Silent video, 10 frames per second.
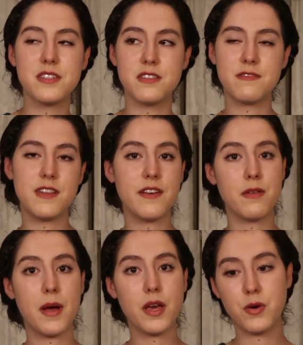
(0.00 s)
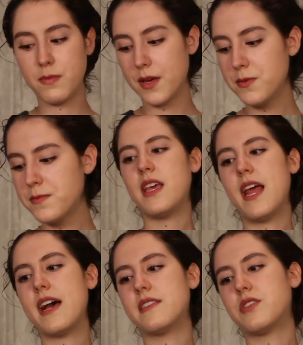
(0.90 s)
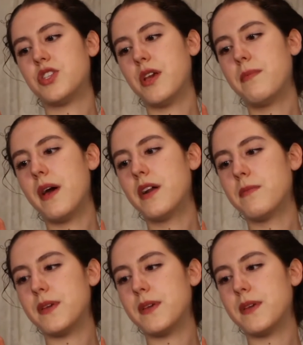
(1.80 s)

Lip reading: to flavor my oatmeal. It has shea butter,